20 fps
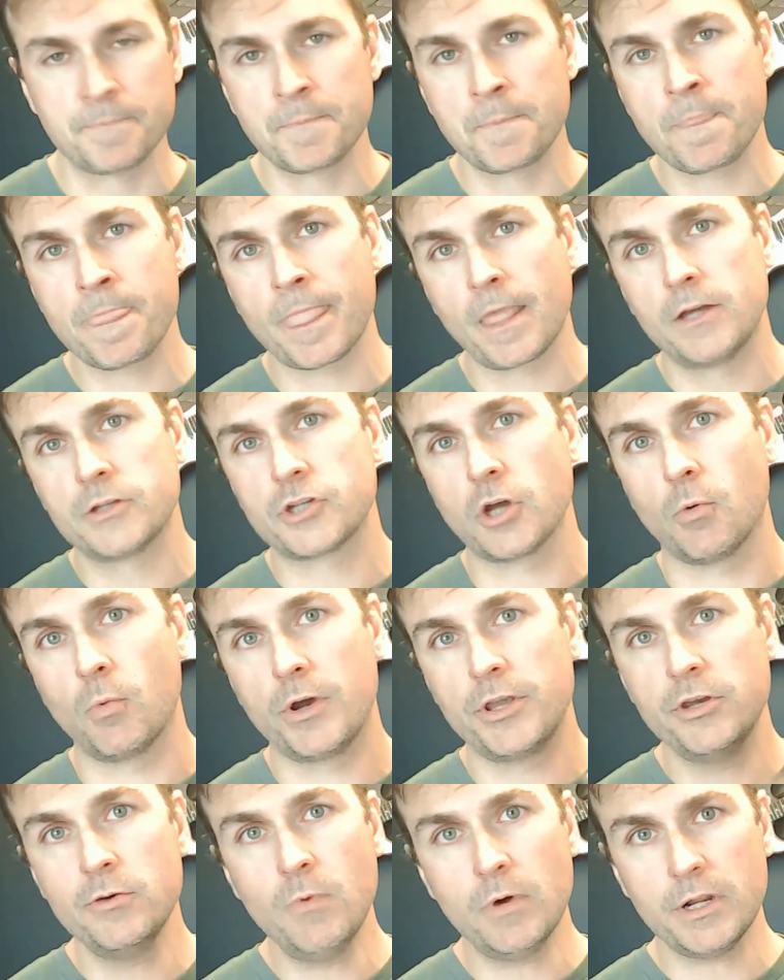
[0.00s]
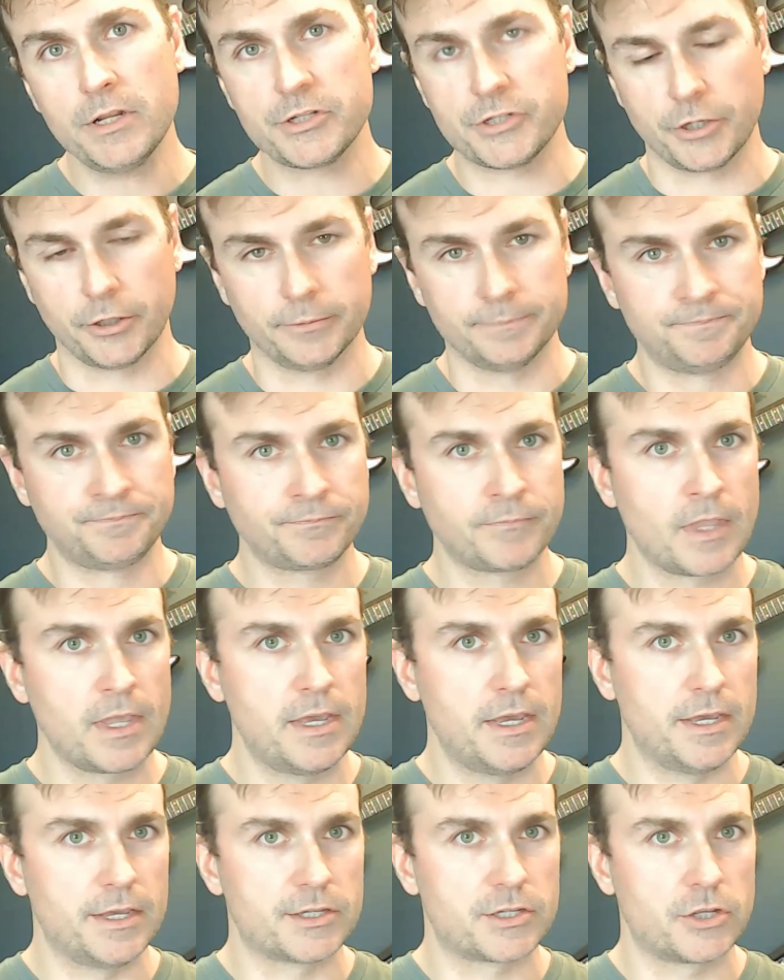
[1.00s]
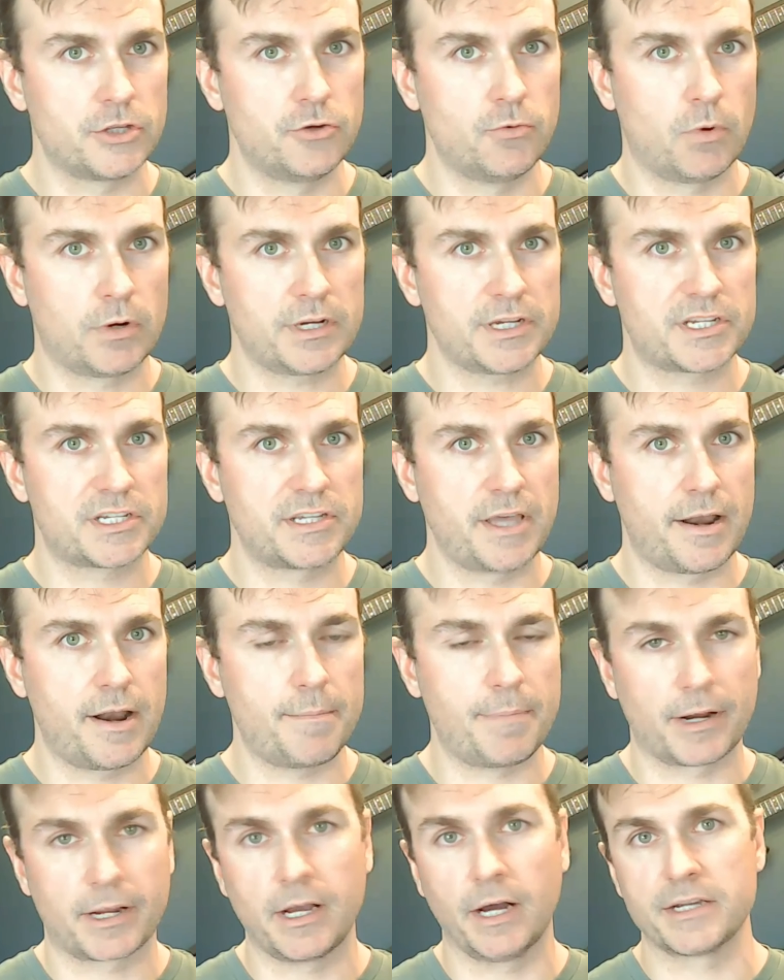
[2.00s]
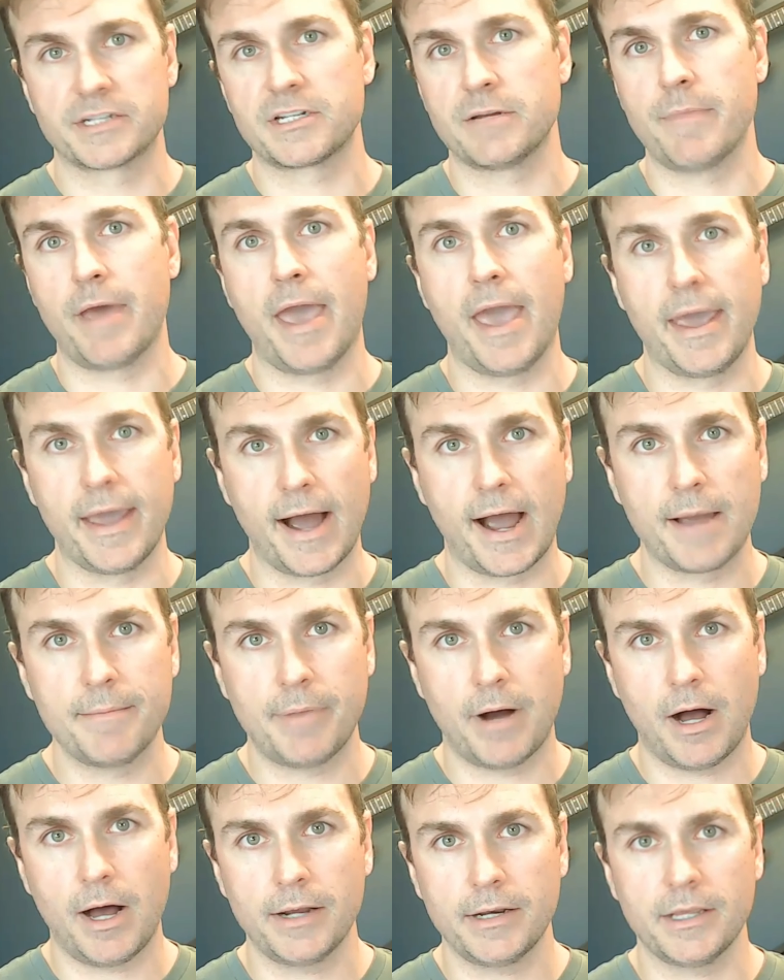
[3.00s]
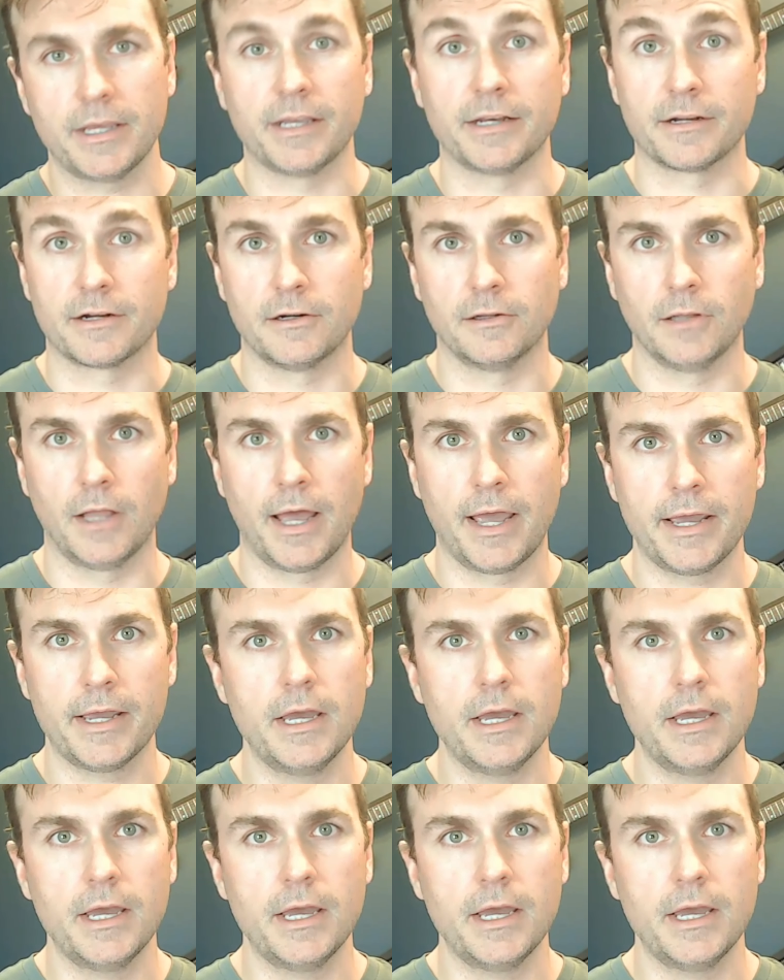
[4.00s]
So what you want to do is you want to set up a custom AI bot in Clay